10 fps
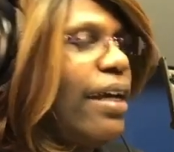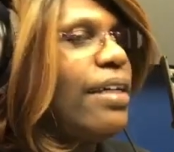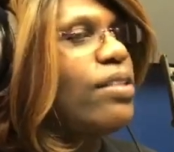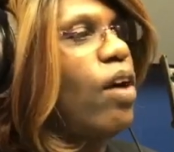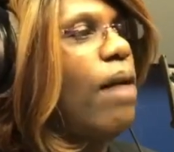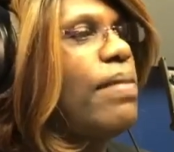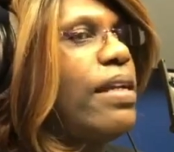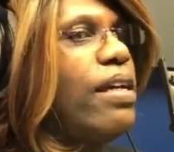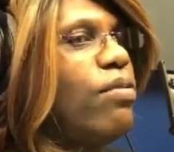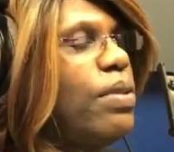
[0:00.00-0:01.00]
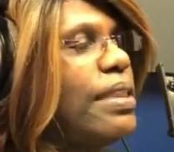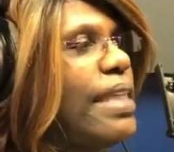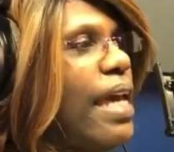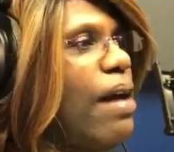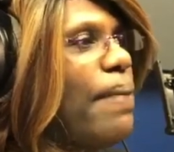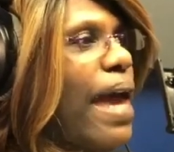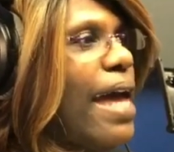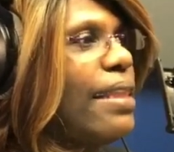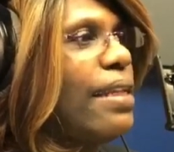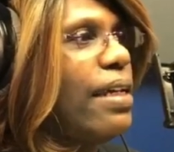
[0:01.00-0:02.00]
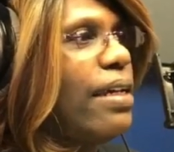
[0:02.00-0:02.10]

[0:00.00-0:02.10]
So I'm in here with Deb Anthony.